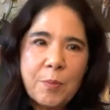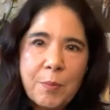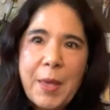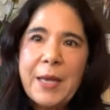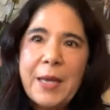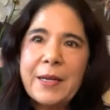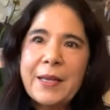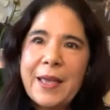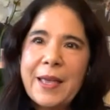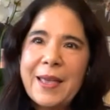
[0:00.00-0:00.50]

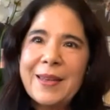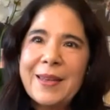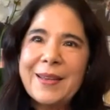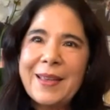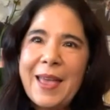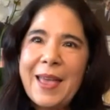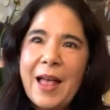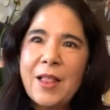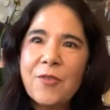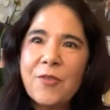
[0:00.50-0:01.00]
Medicaid in
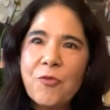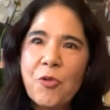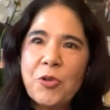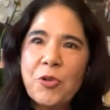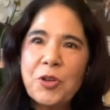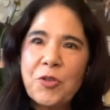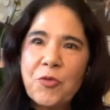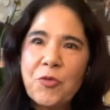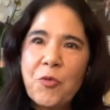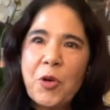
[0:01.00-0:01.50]

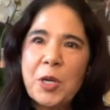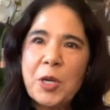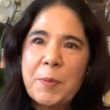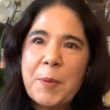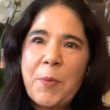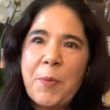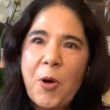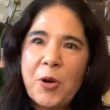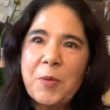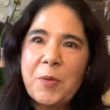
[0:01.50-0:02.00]
California, if you want to be
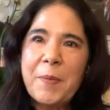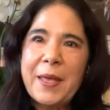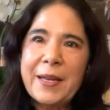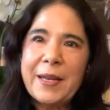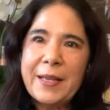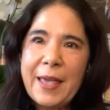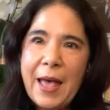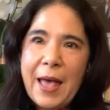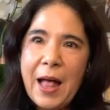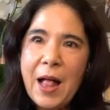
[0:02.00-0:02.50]
part of Medi
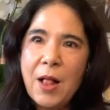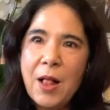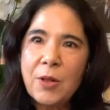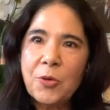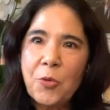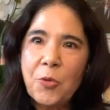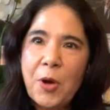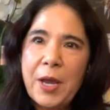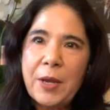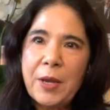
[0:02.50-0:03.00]
Cal,
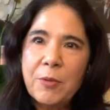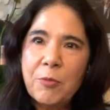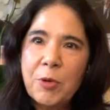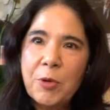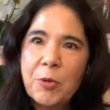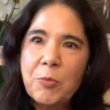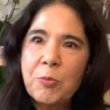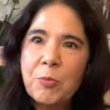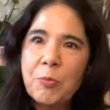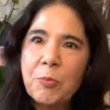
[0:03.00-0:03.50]
great,
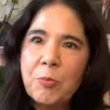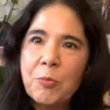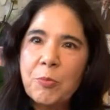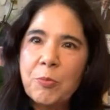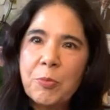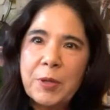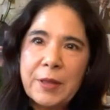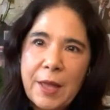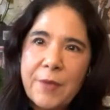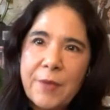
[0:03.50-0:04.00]
we
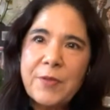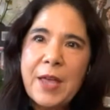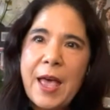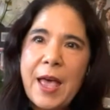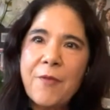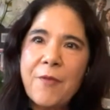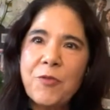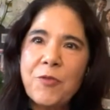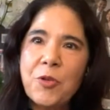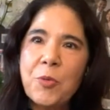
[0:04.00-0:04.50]
We'd love to
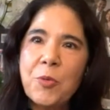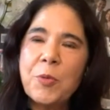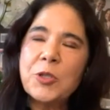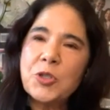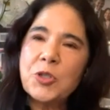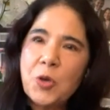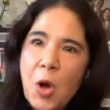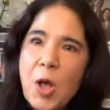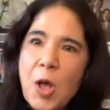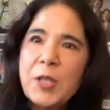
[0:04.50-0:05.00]
have you,
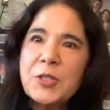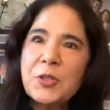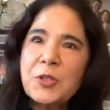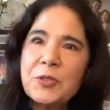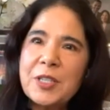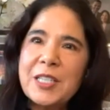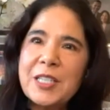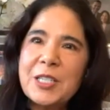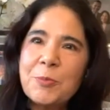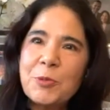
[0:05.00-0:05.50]
but you also
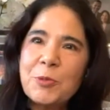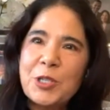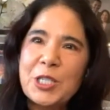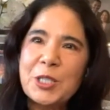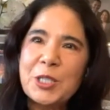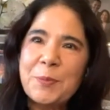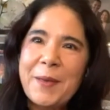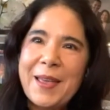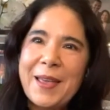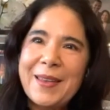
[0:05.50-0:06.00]
need to
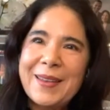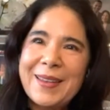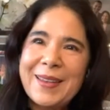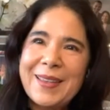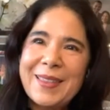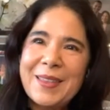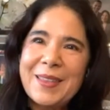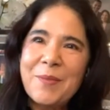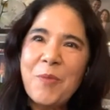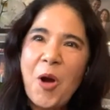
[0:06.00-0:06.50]
participate
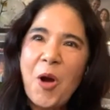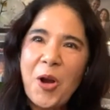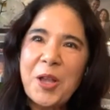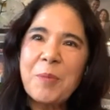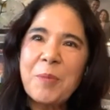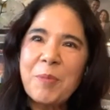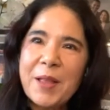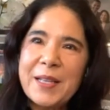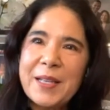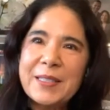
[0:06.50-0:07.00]
in the
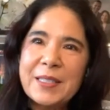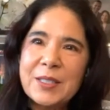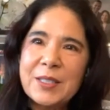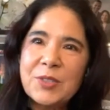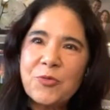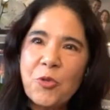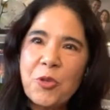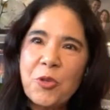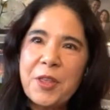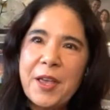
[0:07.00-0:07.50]

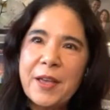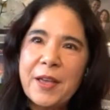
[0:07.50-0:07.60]
marketplaces for